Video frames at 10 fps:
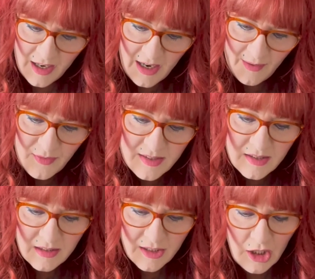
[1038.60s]
got this.
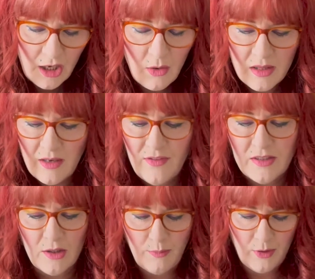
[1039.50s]
Oh, I love this
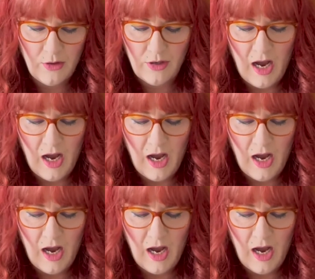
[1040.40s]
little bird.